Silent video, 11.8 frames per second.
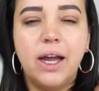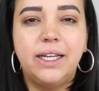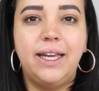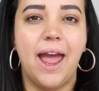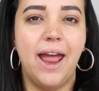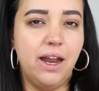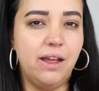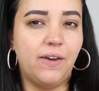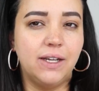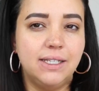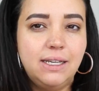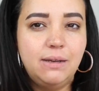Again, if
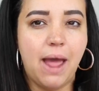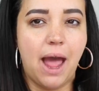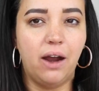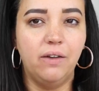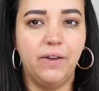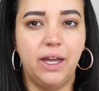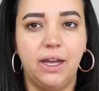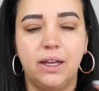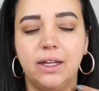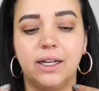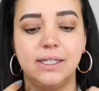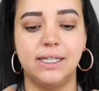I seem out of it,
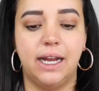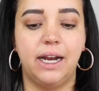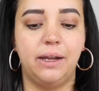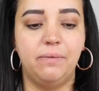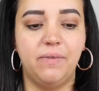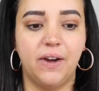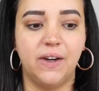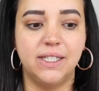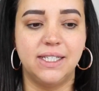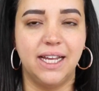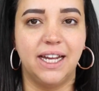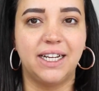like I said, I'm very
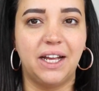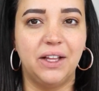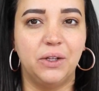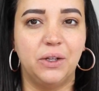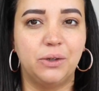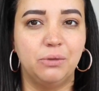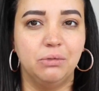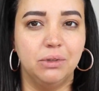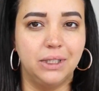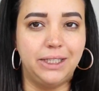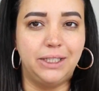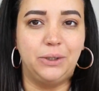sick. I look
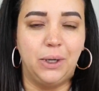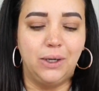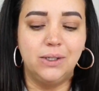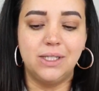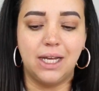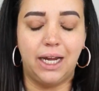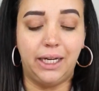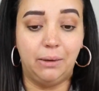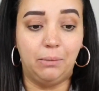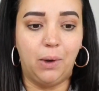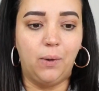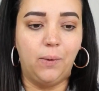really gross, I
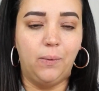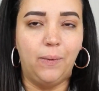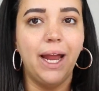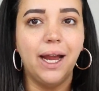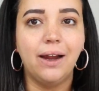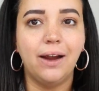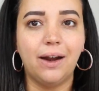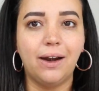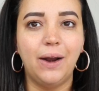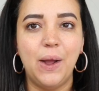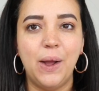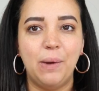am
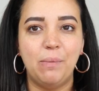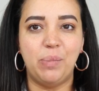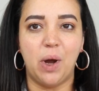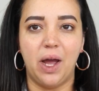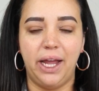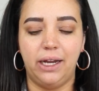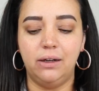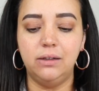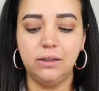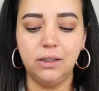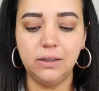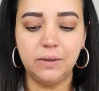aware, but
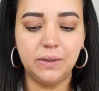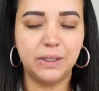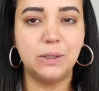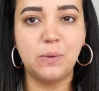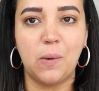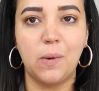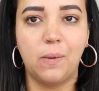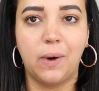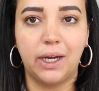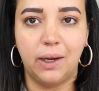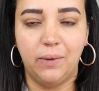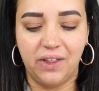this is what we're
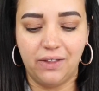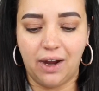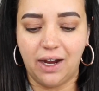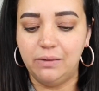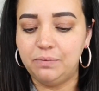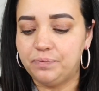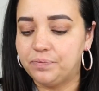working with, right?